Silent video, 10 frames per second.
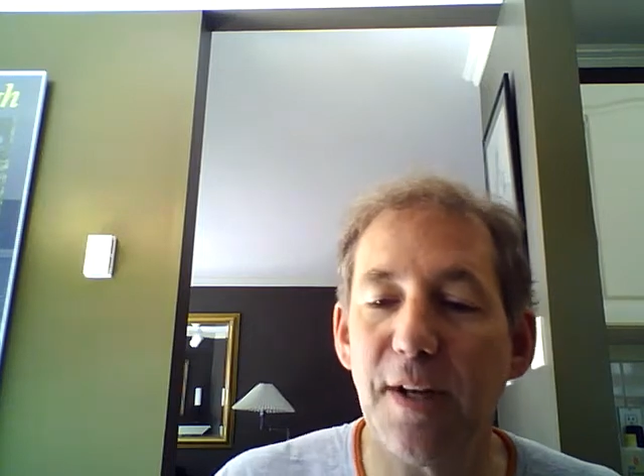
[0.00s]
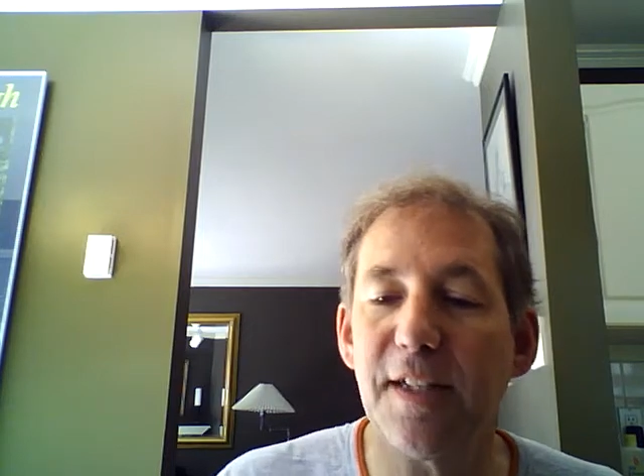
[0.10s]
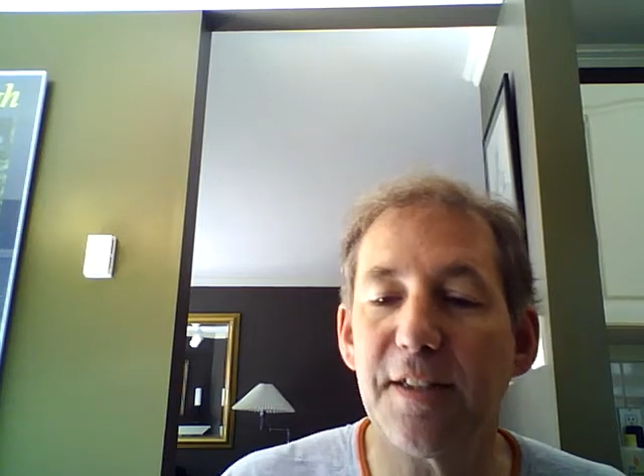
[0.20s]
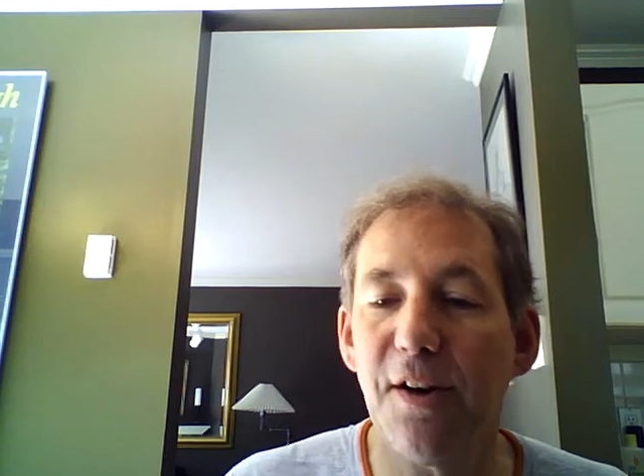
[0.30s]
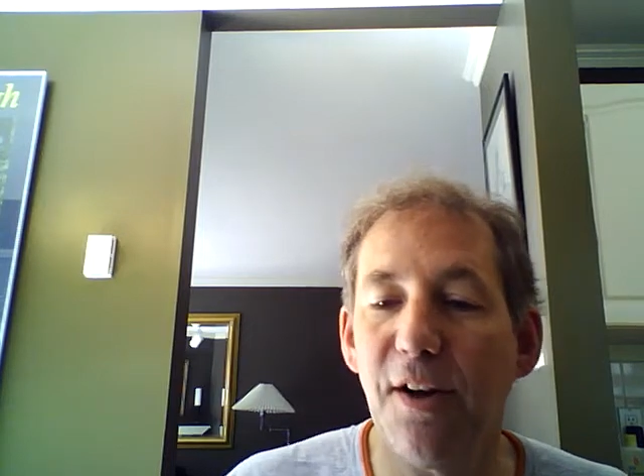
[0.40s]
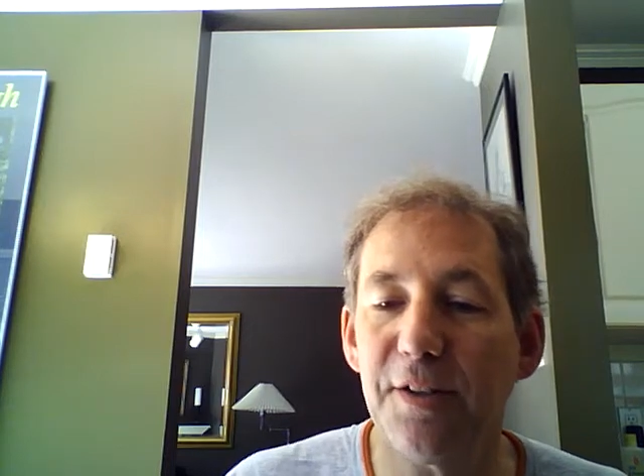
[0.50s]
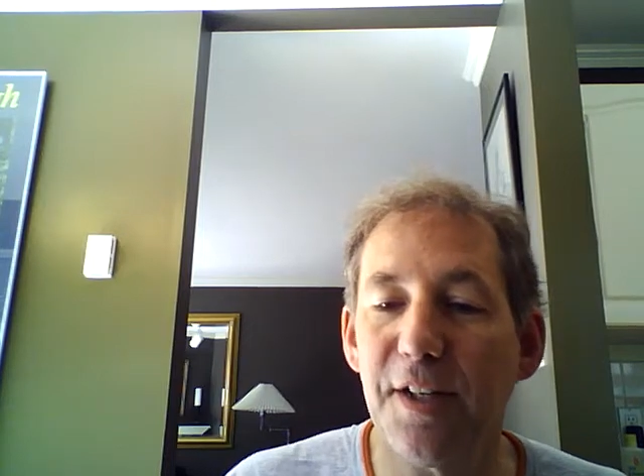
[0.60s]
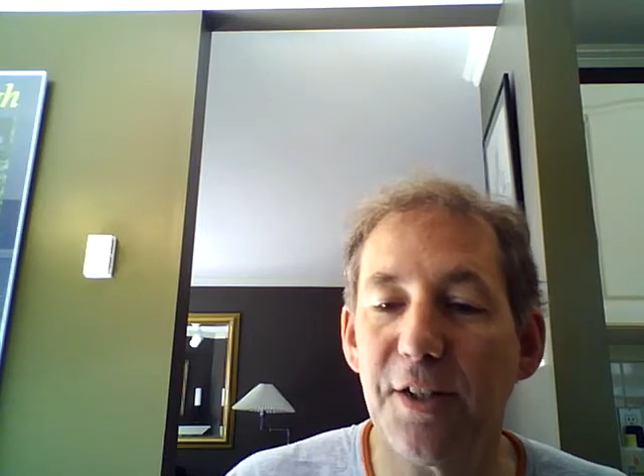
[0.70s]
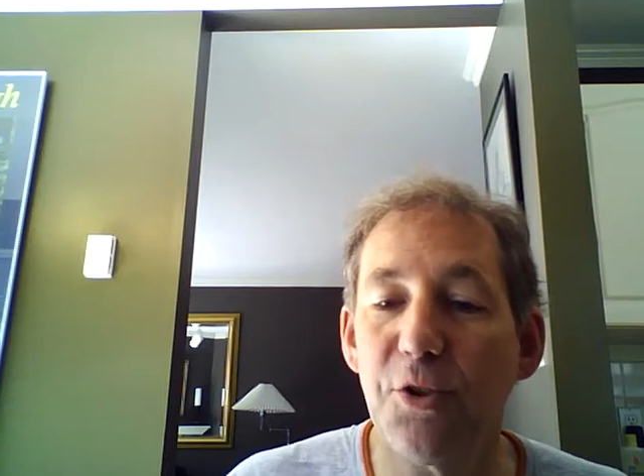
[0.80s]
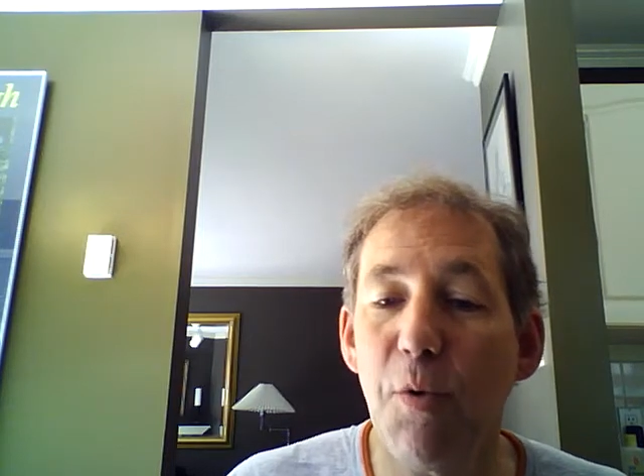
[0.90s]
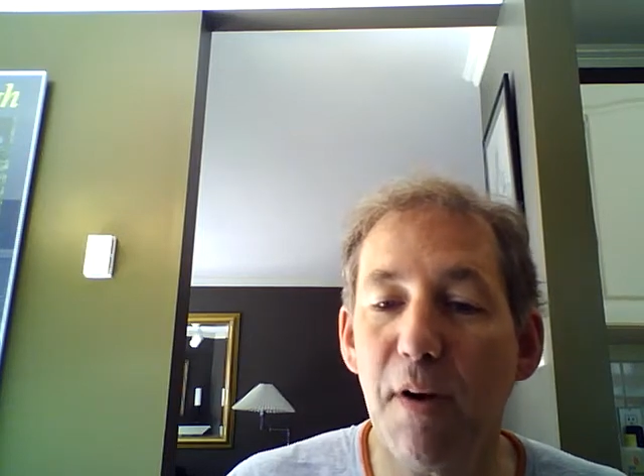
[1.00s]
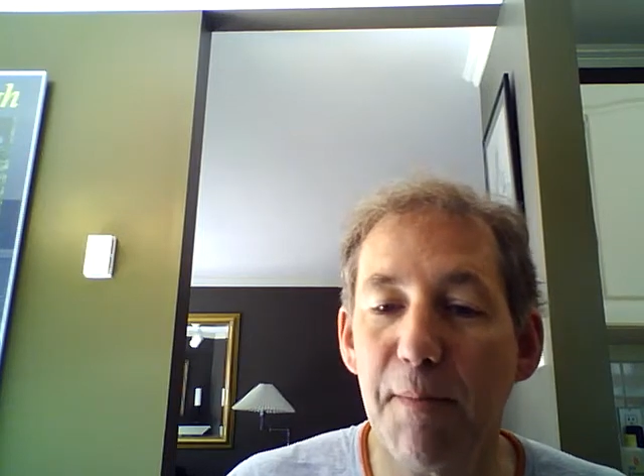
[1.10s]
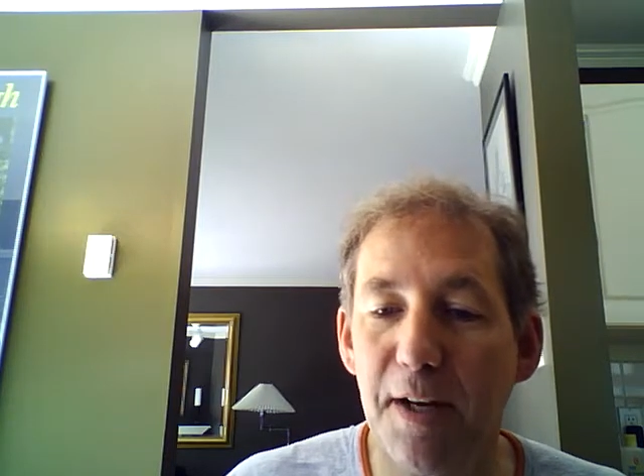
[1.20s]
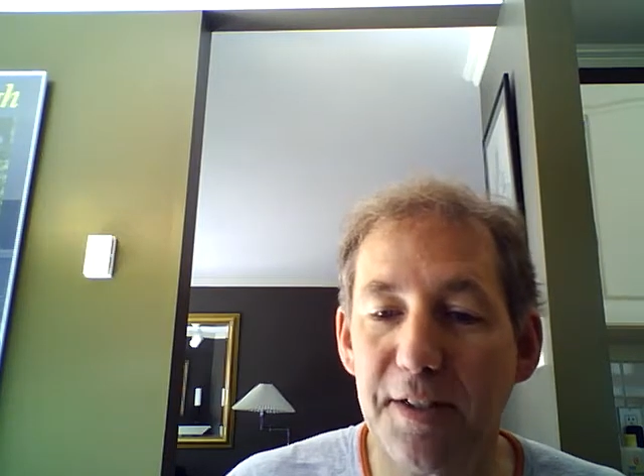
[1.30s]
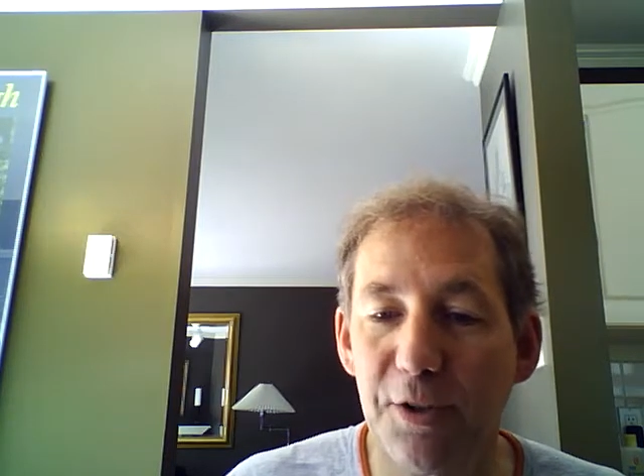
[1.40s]
it's called uh, 200
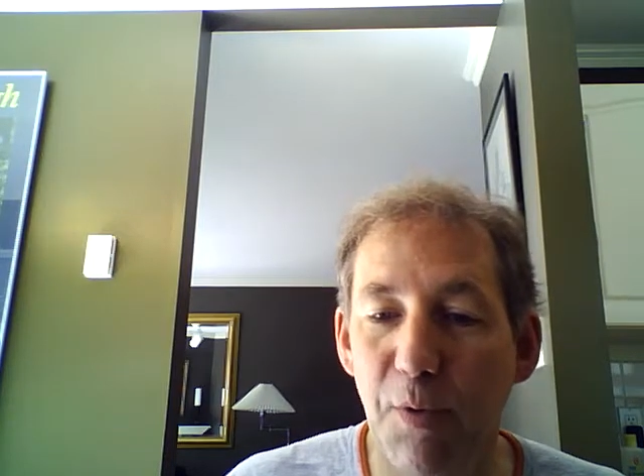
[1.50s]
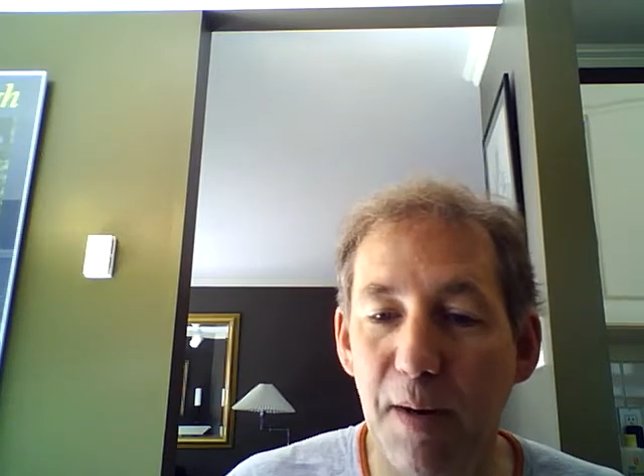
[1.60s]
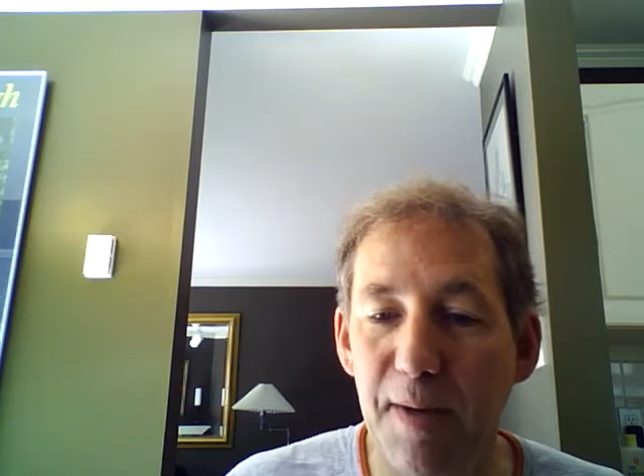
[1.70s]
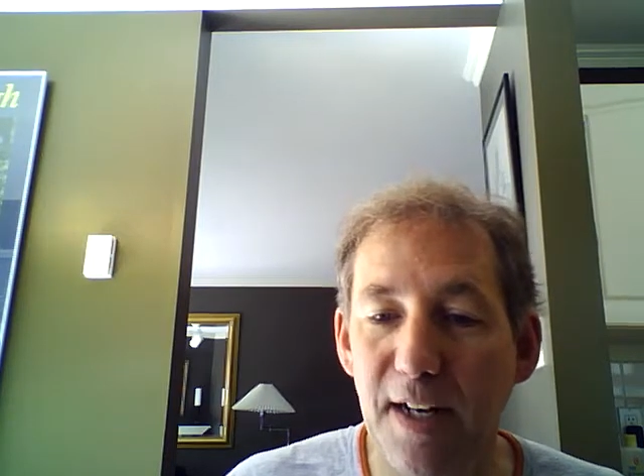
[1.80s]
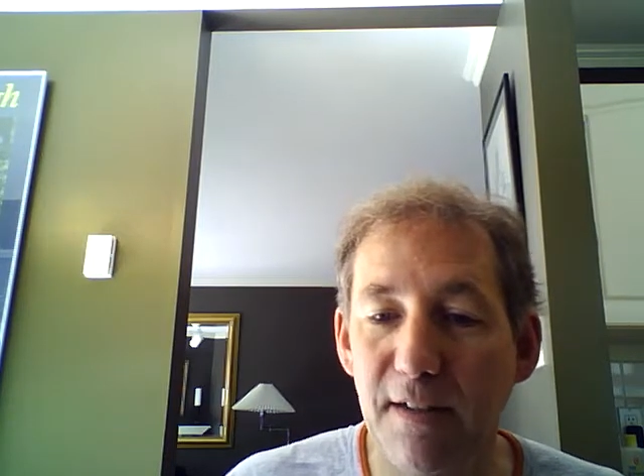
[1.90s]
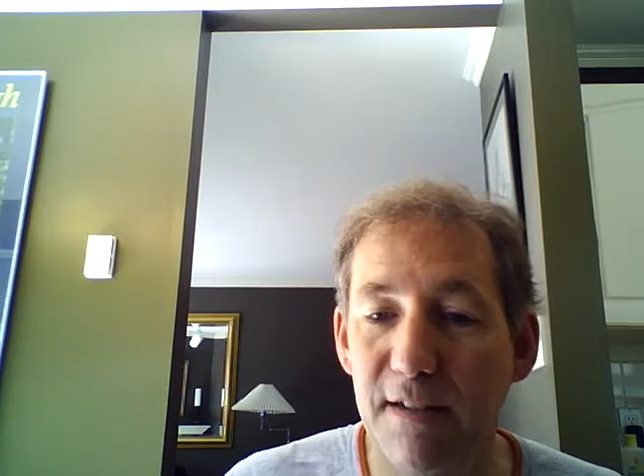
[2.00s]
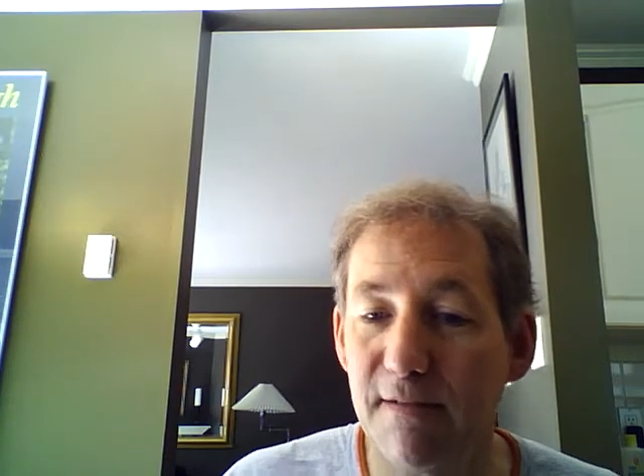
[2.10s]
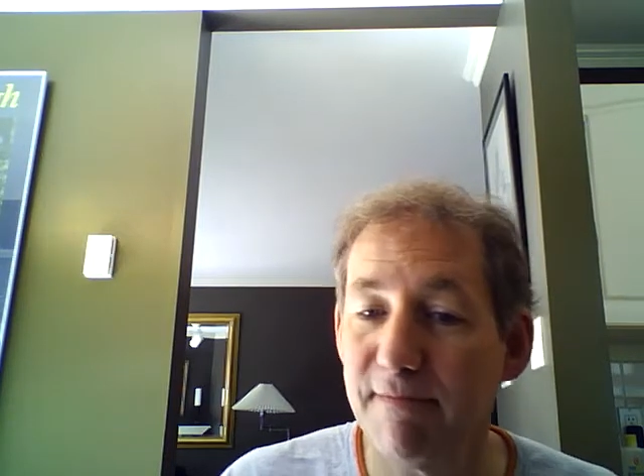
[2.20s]
bucks in 20 minutes.